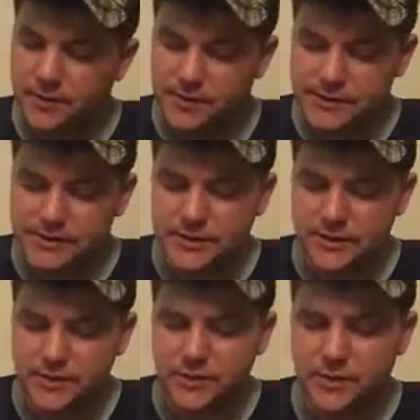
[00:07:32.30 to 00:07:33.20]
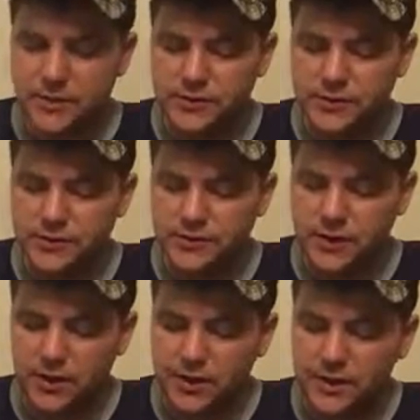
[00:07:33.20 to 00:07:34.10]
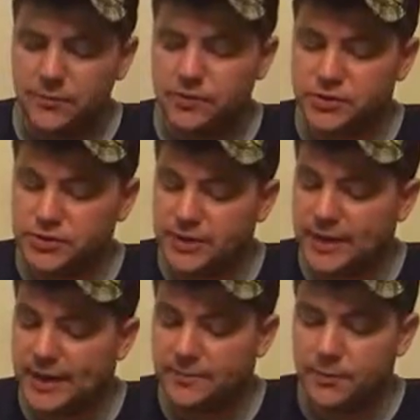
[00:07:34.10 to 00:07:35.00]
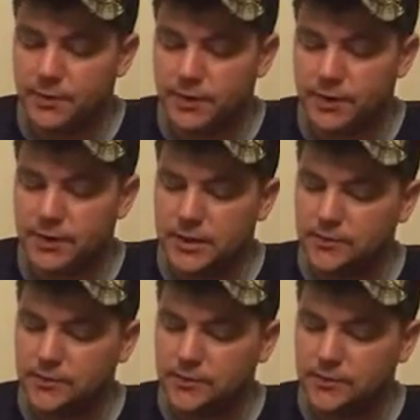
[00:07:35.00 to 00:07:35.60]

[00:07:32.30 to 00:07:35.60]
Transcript: There isn't no call to go talking of pushing and pulling.